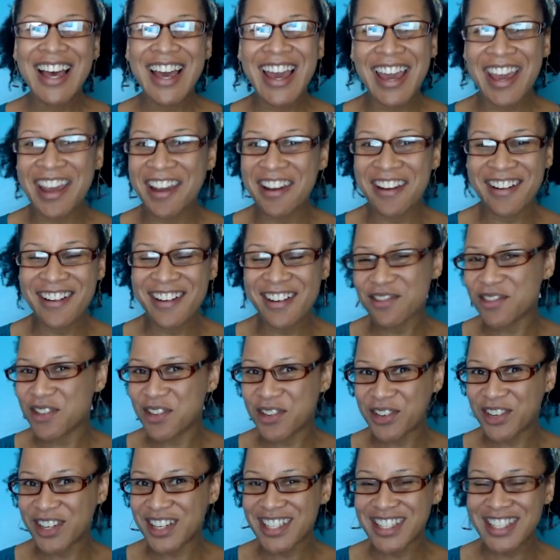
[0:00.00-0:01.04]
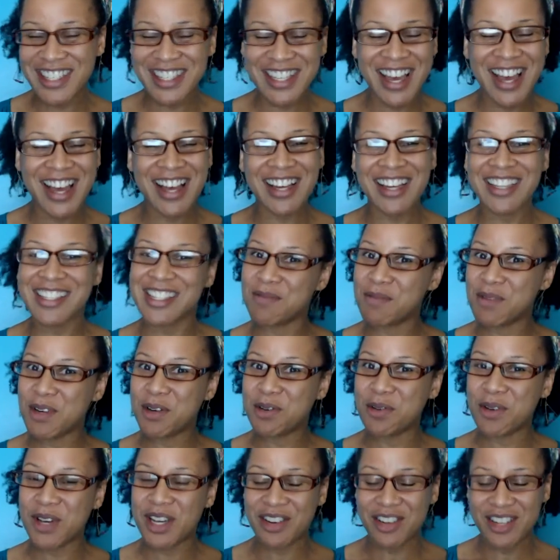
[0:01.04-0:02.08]
air, of course, because I'm an
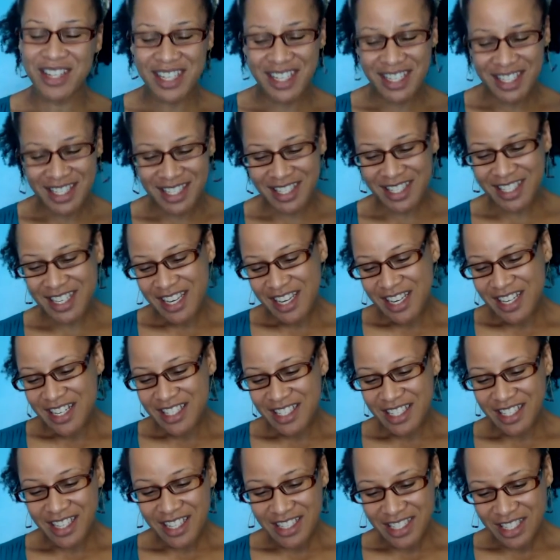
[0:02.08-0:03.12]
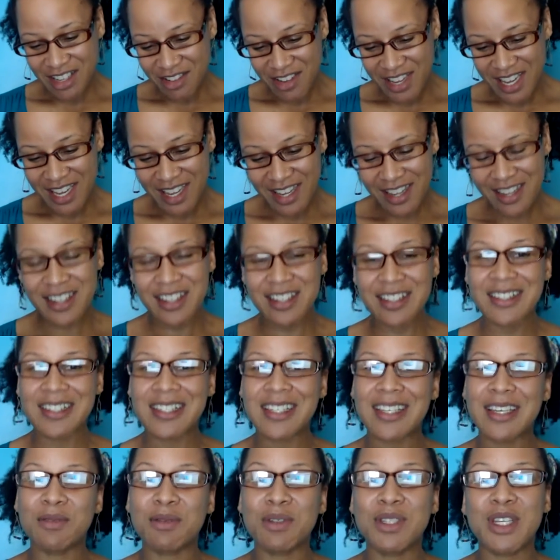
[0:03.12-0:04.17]
Aquarius. So let's go ahead and
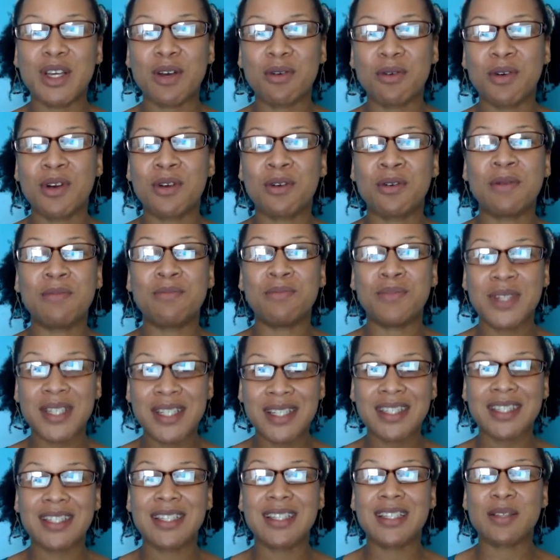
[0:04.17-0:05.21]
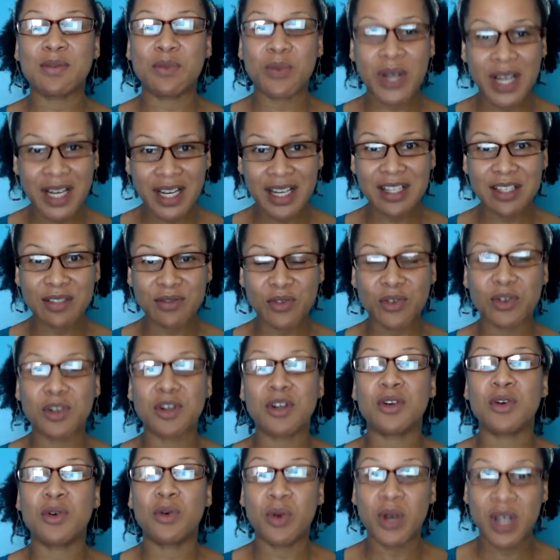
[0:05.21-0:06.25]
see what's going on business-wise for
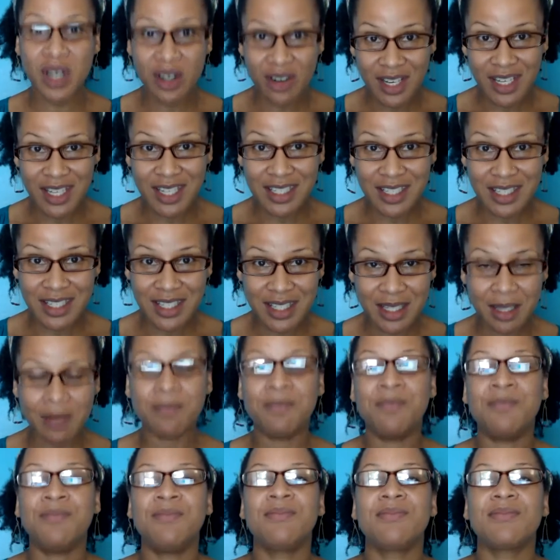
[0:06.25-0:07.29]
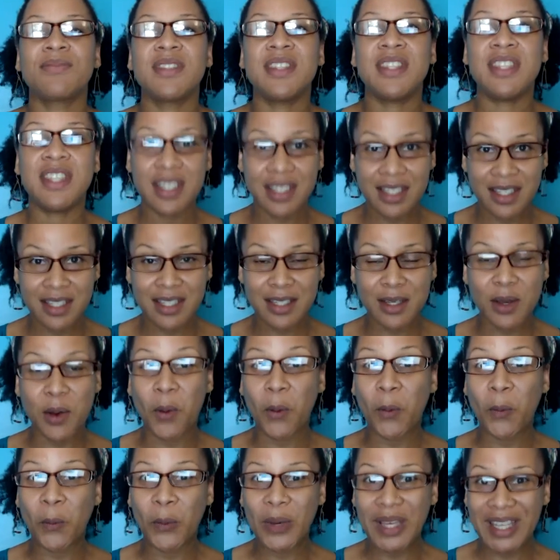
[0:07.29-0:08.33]
Aquarius this
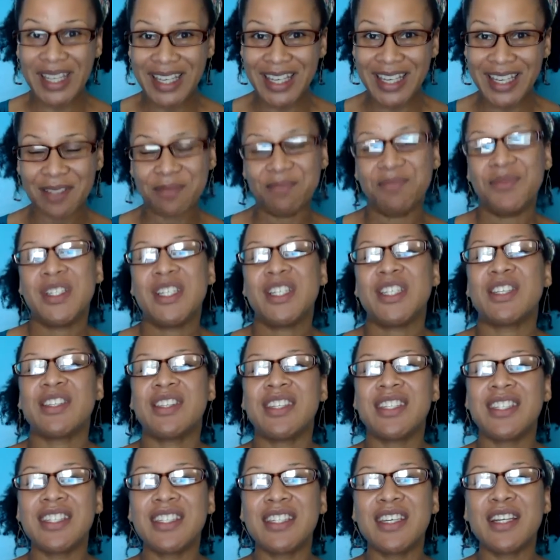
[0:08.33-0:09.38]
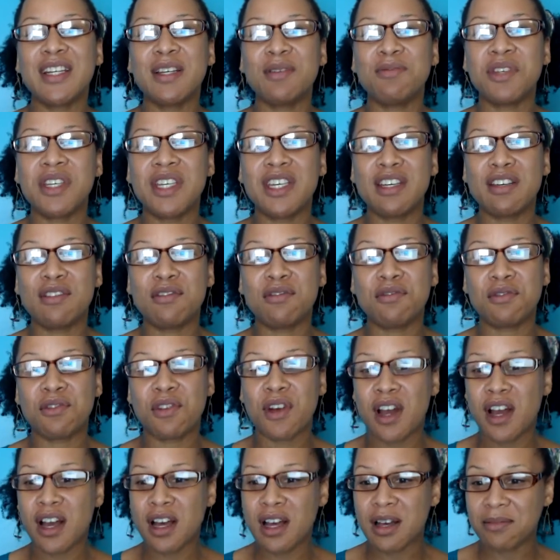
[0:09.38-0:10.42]
week. So this is going to be
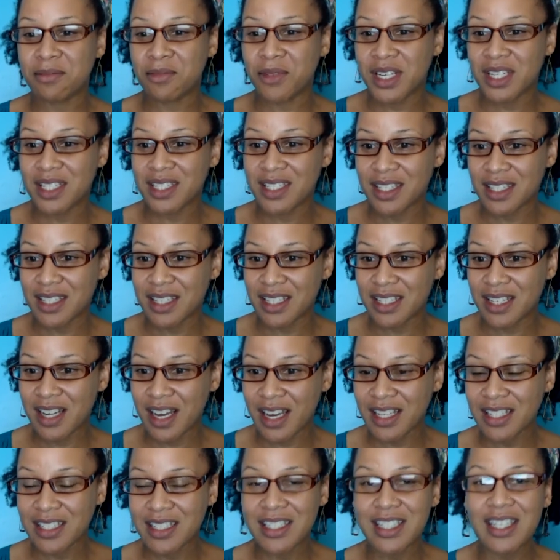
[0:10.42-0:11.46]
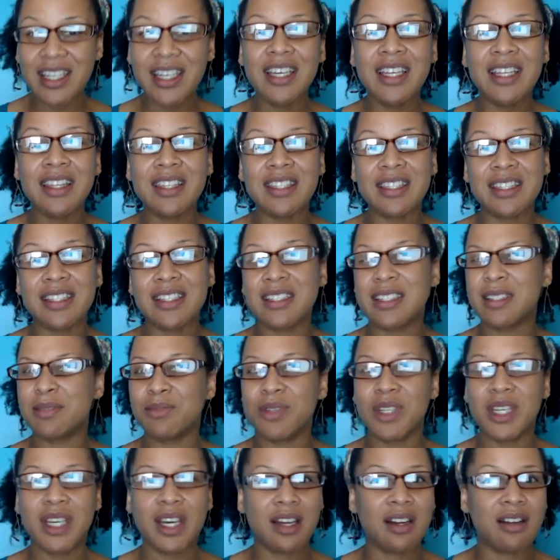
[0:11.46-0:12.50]
from, what is it, the 19th? So this will
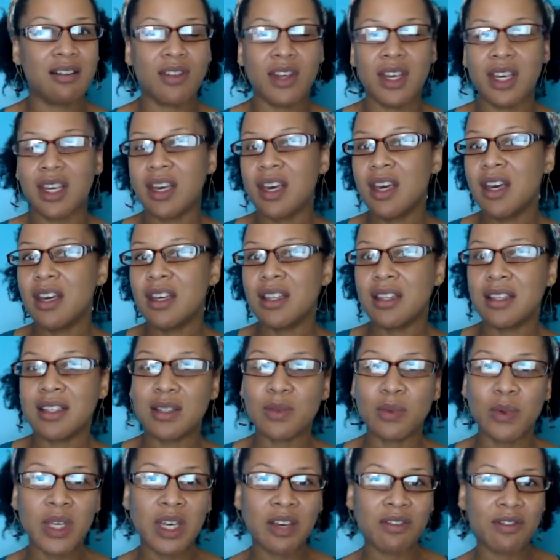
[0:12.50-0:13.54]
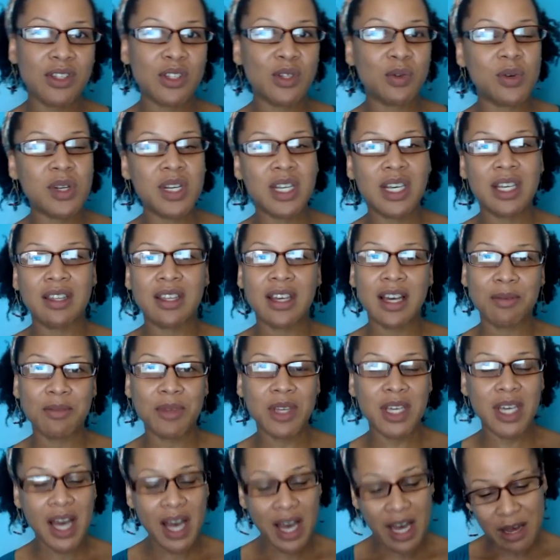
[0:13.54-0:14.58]
be kind of like this week of the 20th
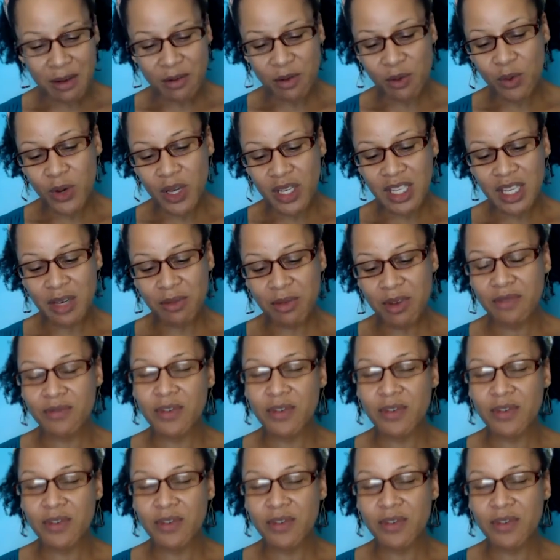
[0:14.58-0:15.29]
coming up. What can we